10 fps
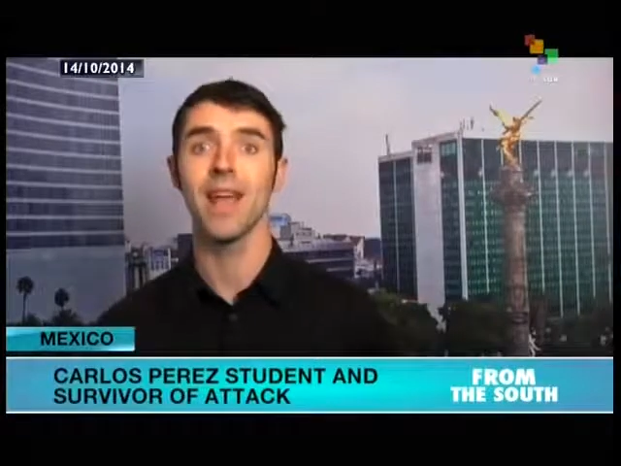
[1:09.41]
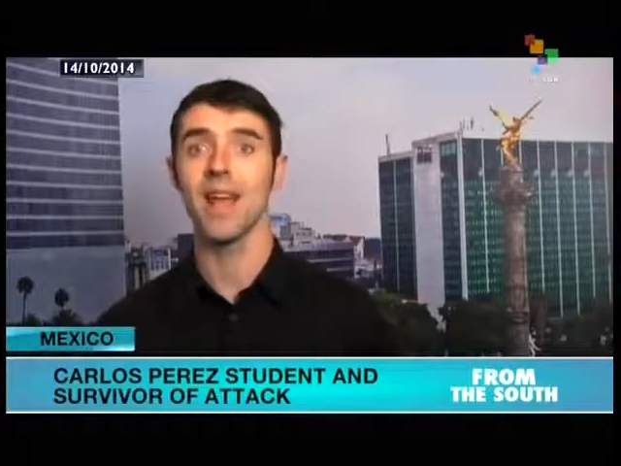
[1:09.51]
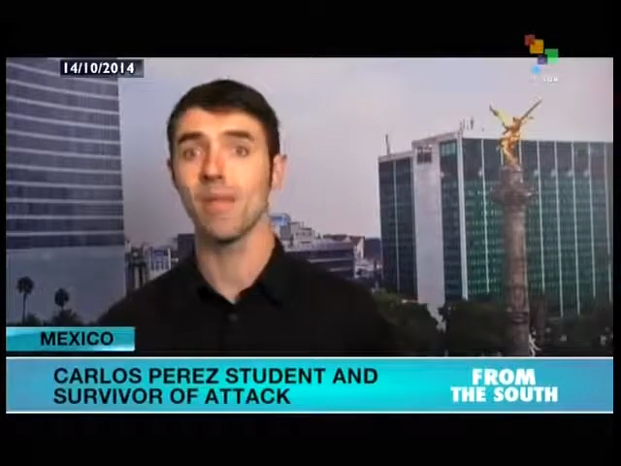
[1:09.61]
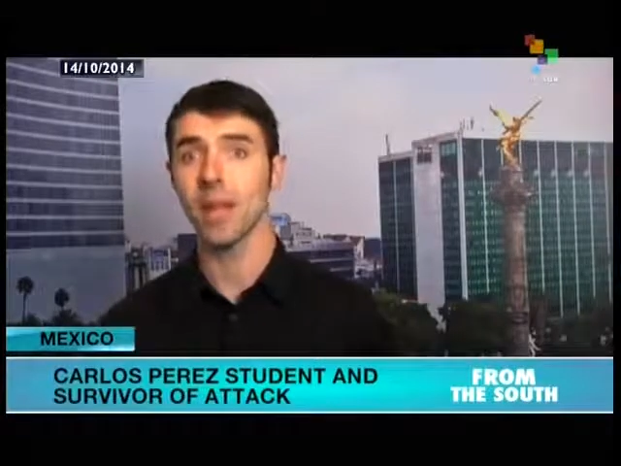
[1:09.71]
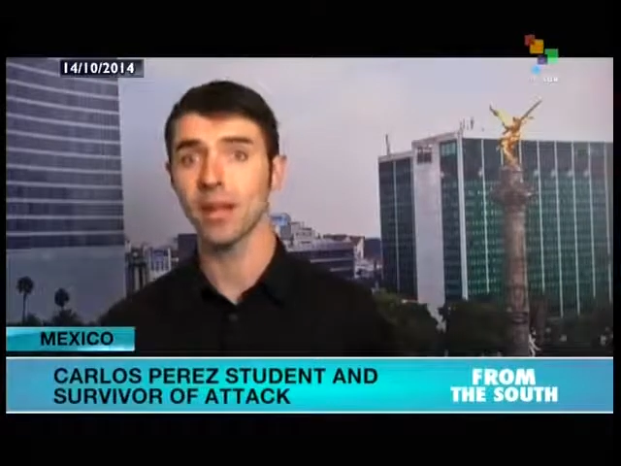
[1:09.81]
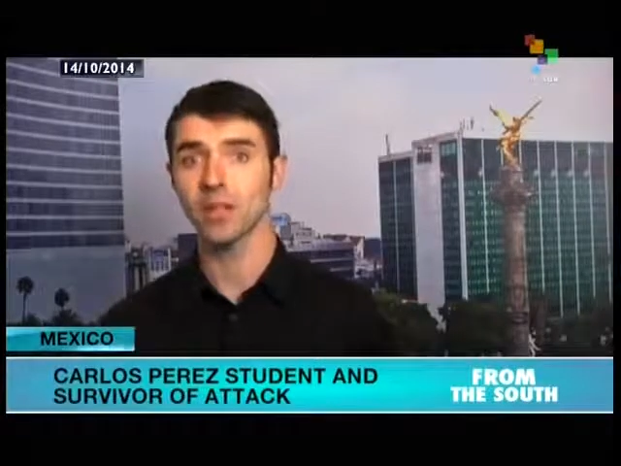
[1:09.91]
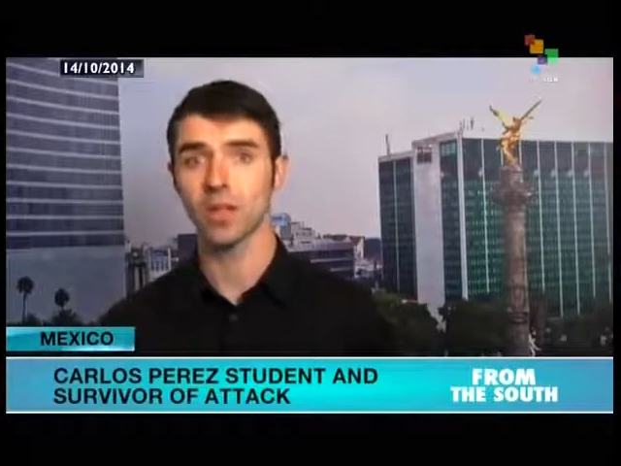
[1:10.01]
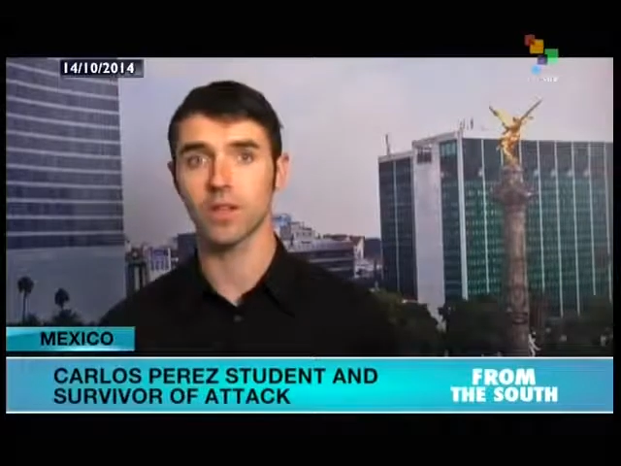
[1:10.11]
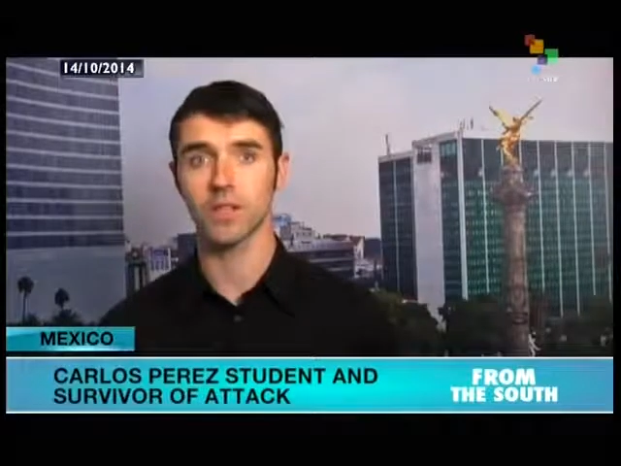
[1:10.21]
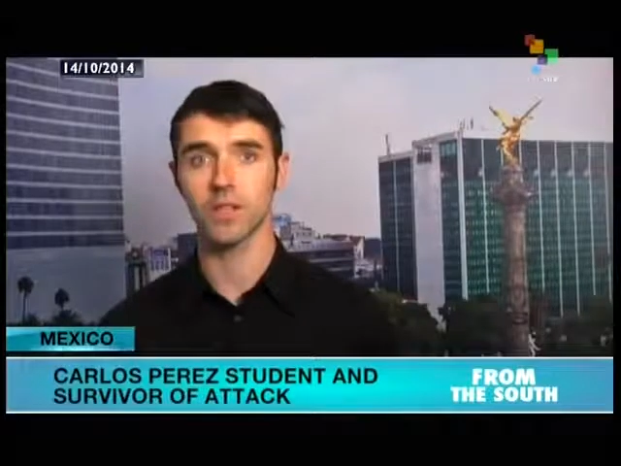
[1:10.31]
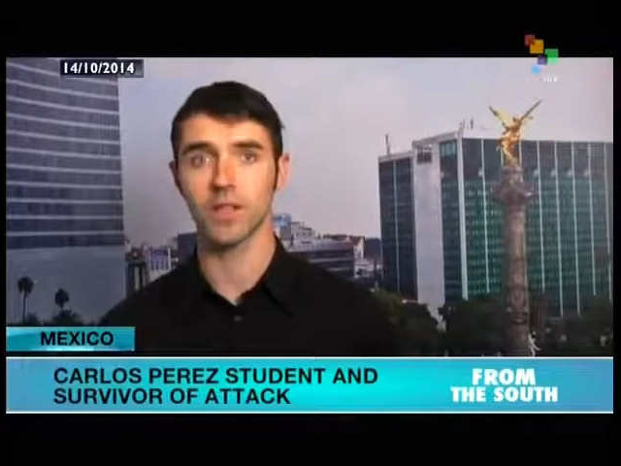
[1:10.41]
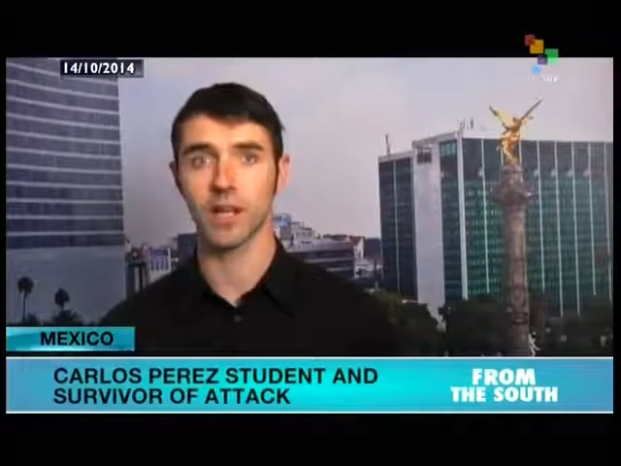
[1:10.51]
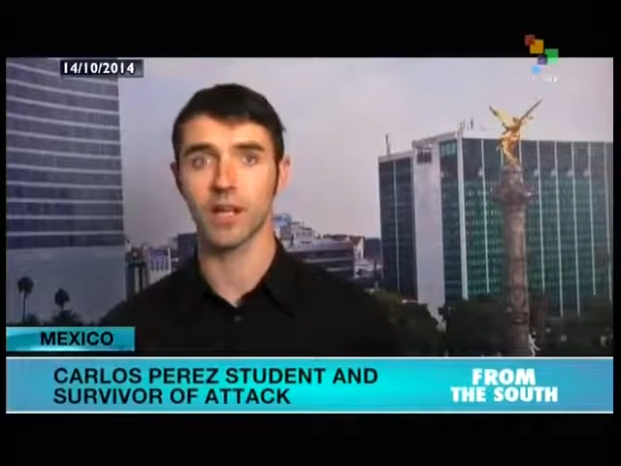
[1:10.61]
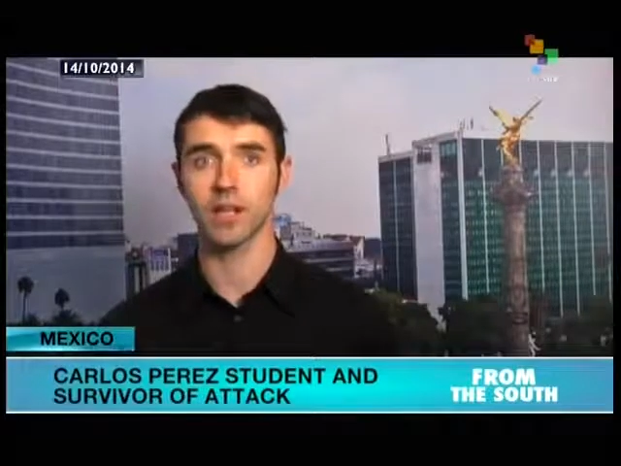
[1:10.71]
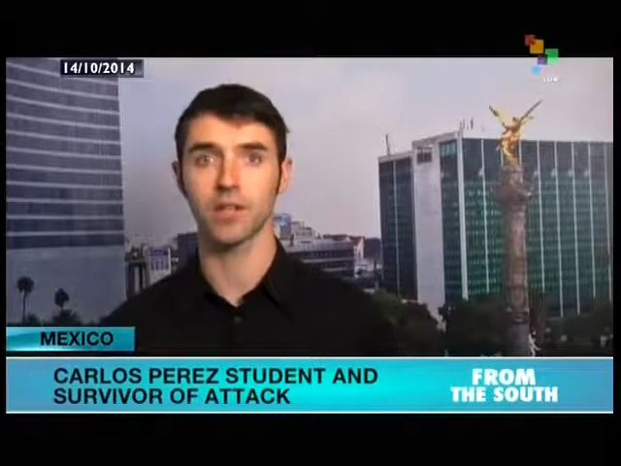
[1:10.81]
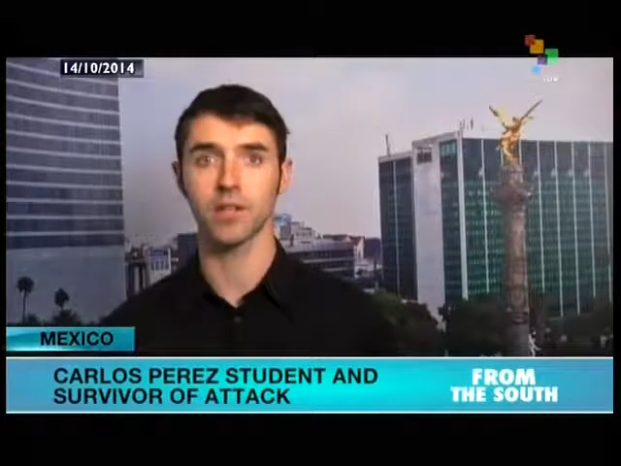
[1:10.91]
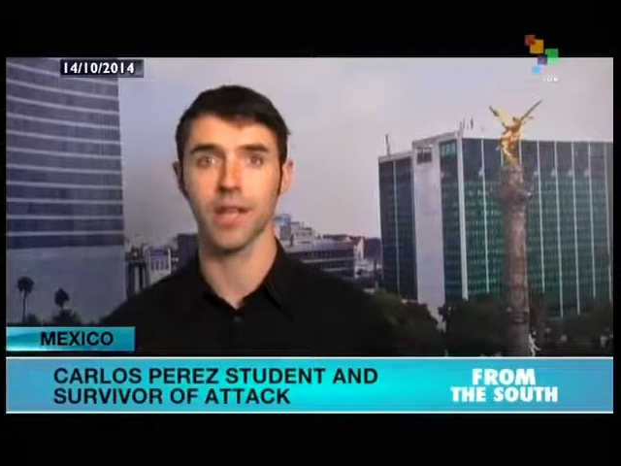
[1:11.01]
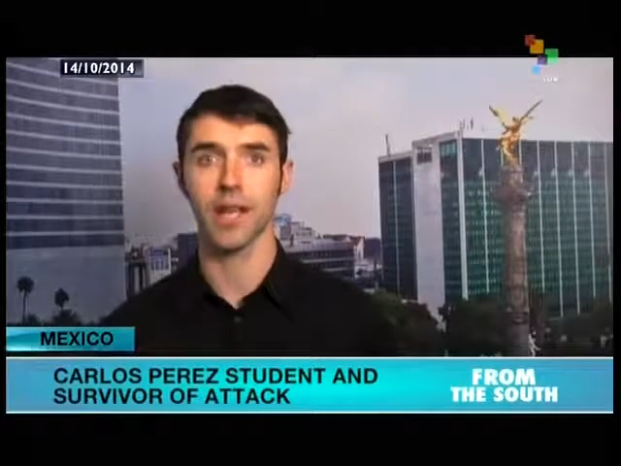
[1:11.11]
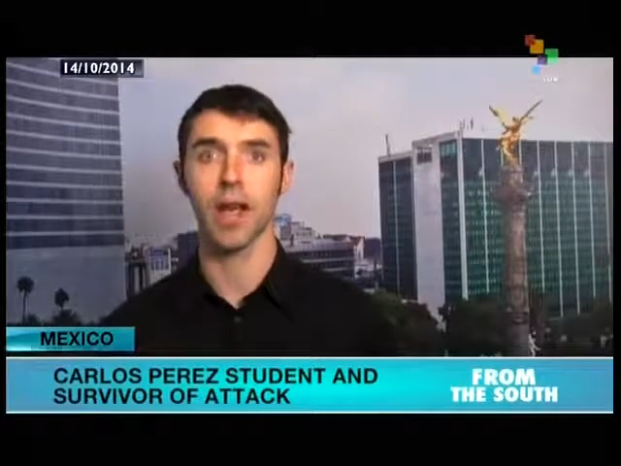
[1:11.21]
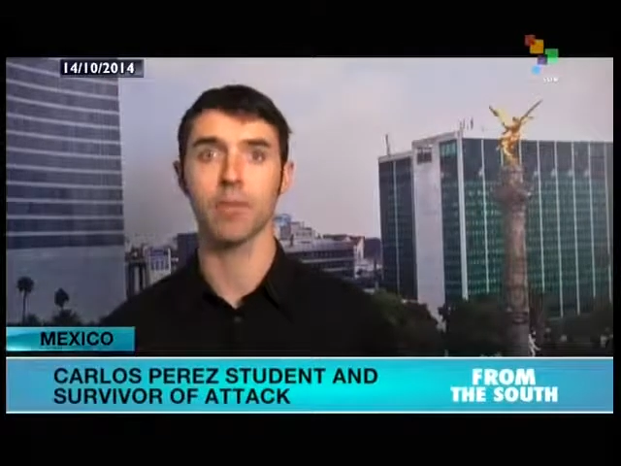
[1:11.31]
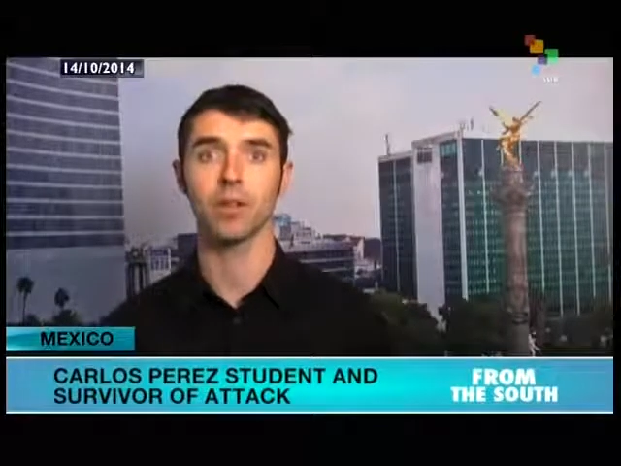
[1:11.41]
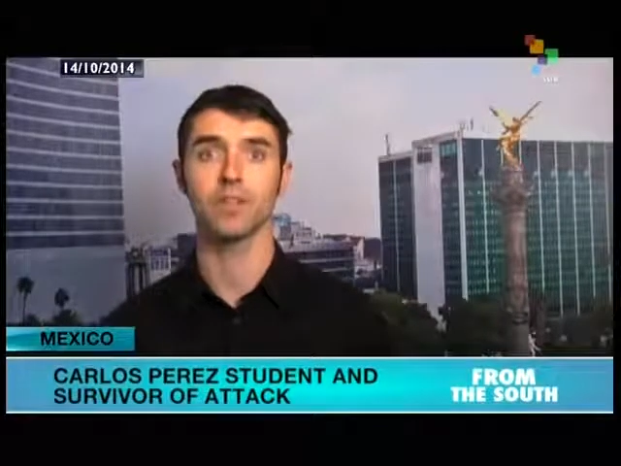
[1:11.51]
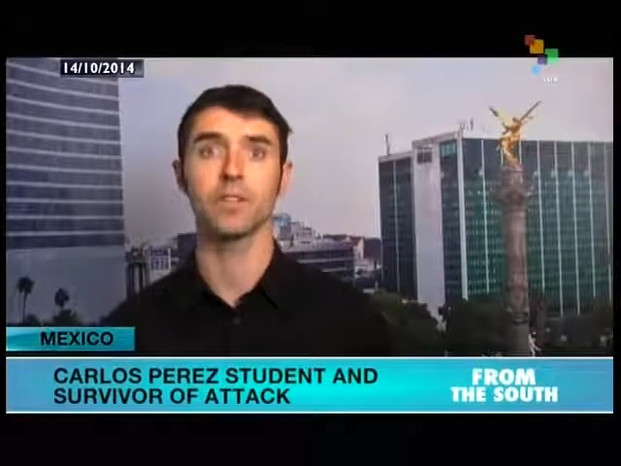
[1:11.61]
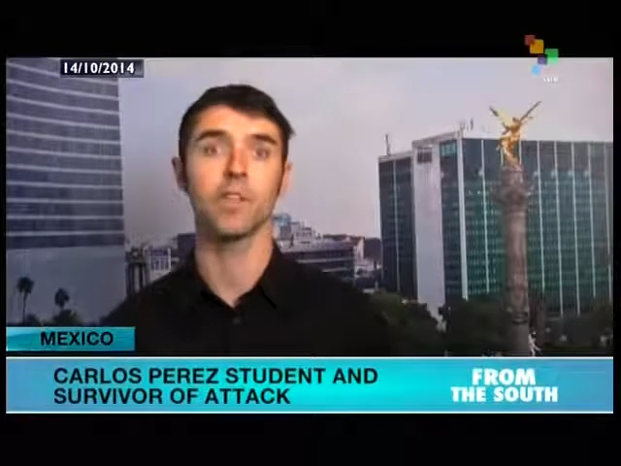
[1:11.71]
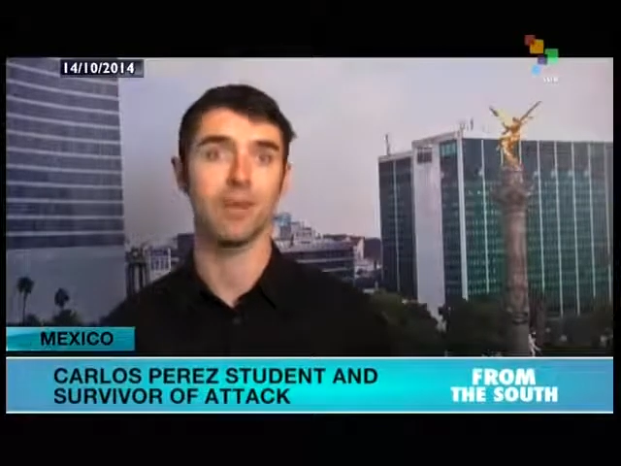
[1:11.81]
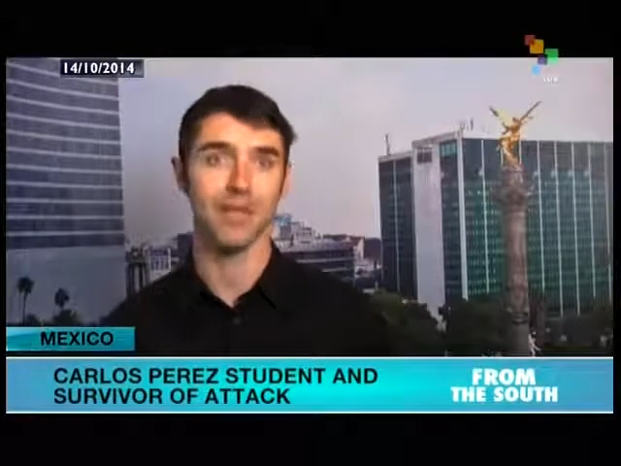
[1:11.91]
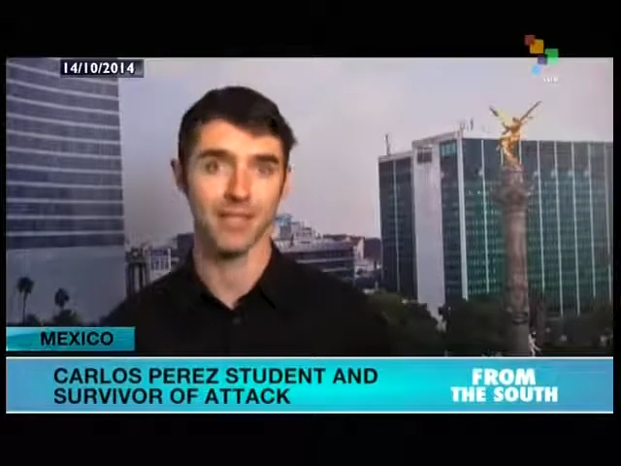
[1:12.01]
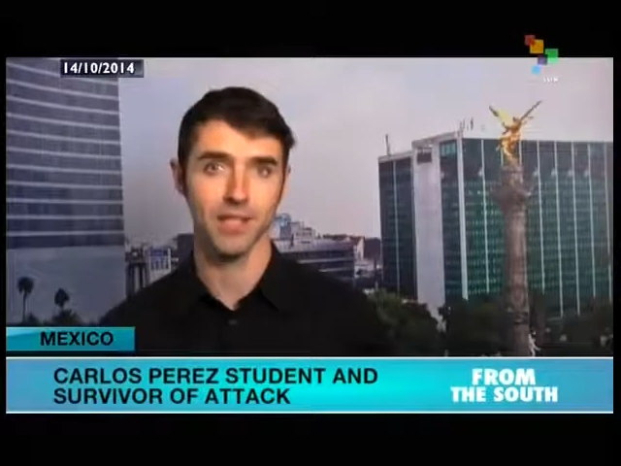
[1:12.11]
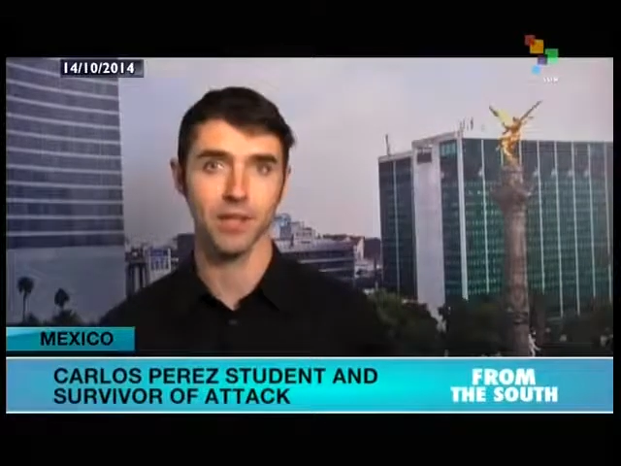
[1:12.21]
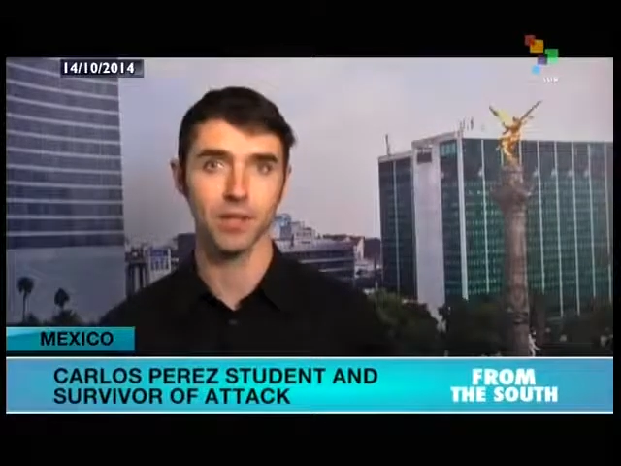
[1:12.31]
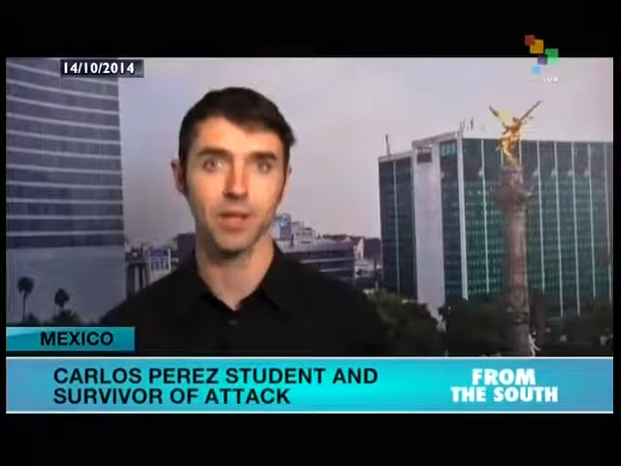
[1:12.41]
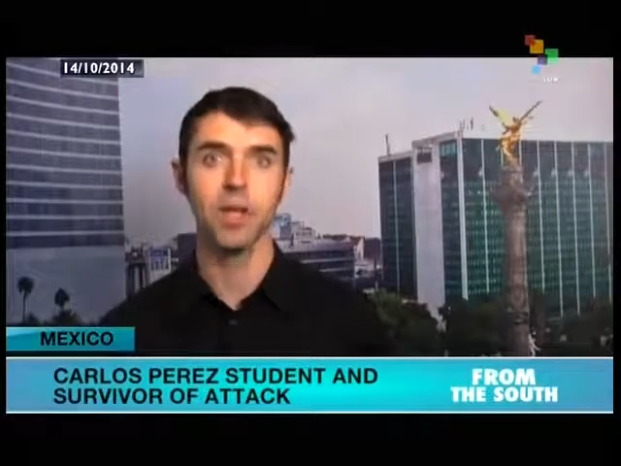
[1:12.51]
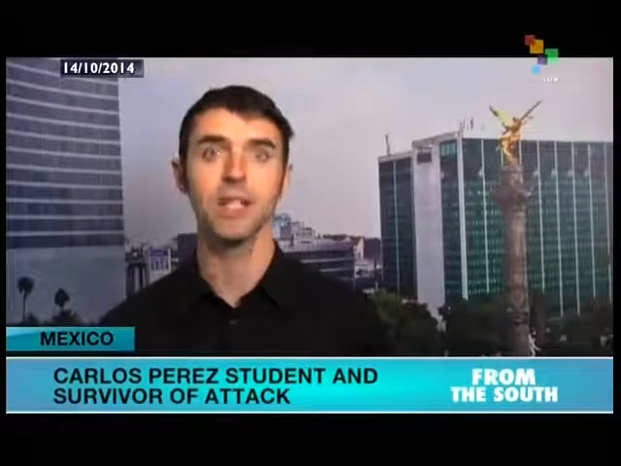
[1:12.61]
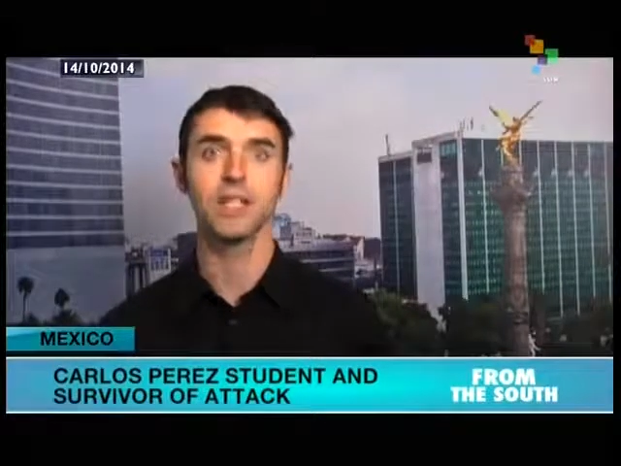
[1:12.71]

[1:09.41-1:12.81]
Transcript: and mayor's office in the Guerrero state capital, Chilpancingo,